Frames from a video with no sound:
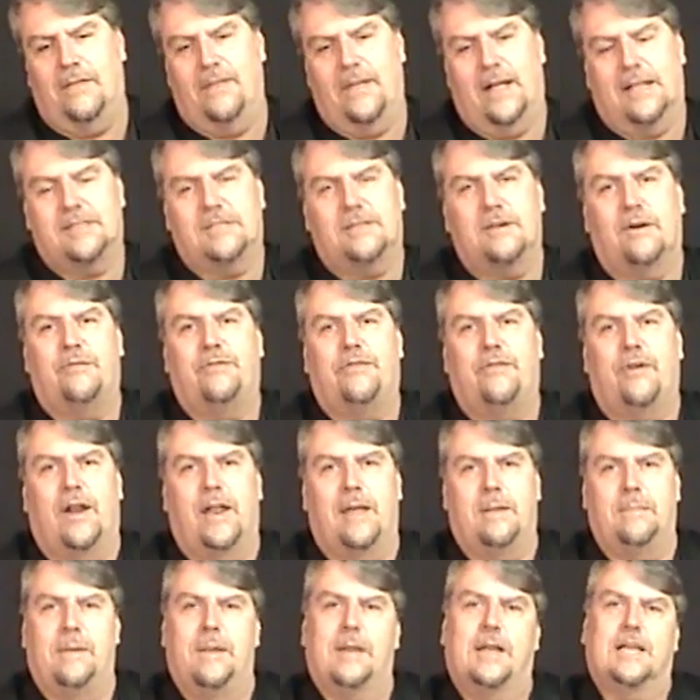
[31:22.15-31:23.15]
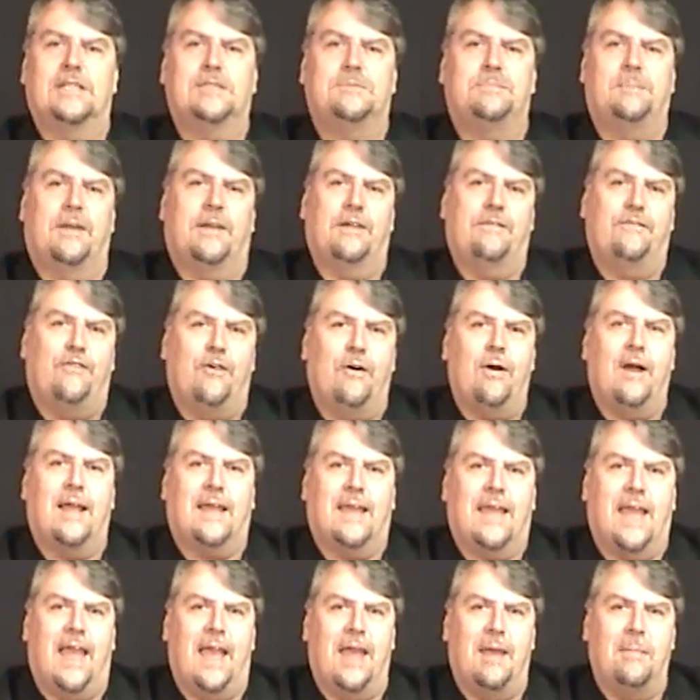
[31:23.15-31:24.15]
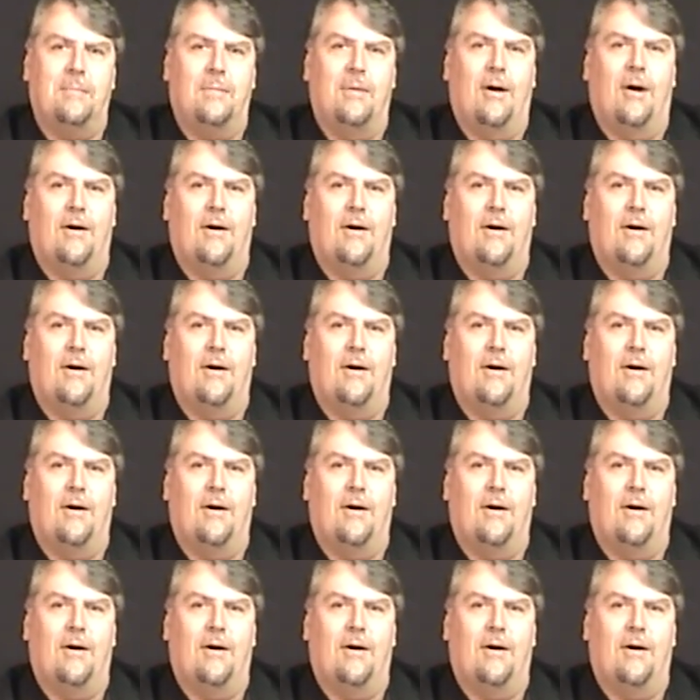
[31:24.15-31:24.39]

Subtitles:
that's so funny because before I came